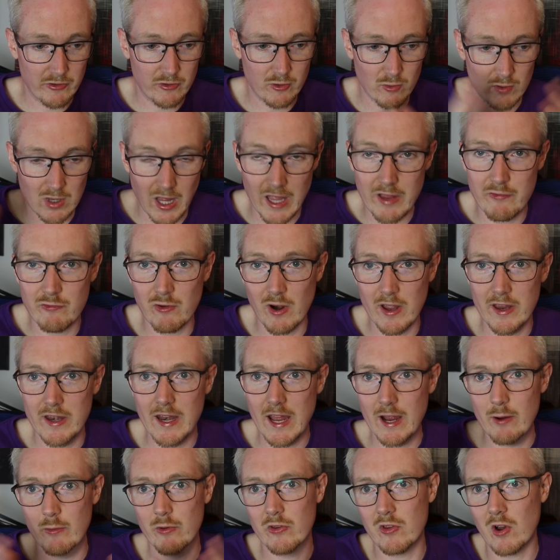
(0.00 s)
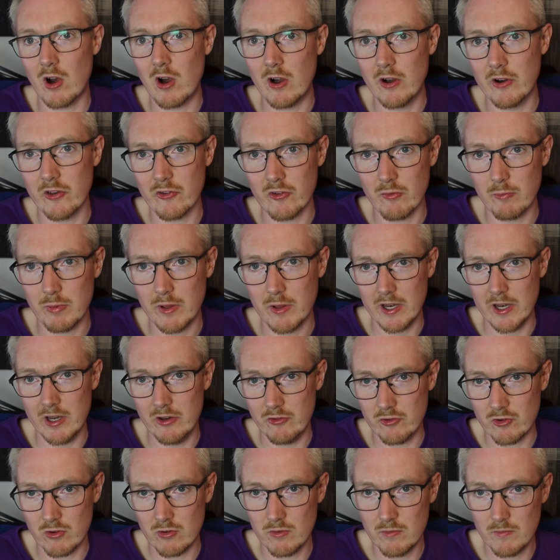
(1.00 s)
So life right now is hard as a
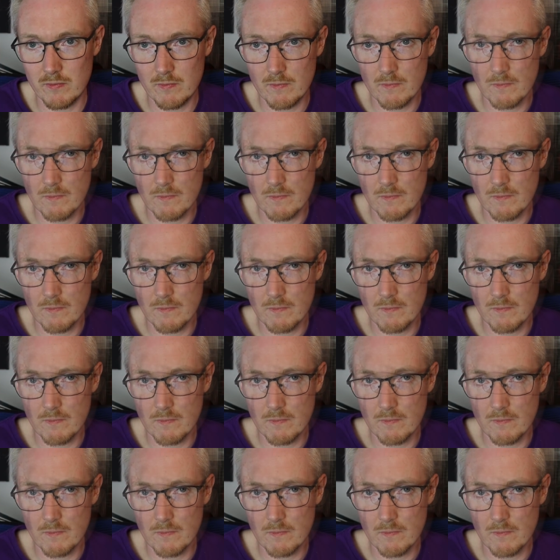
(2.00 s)
Angel.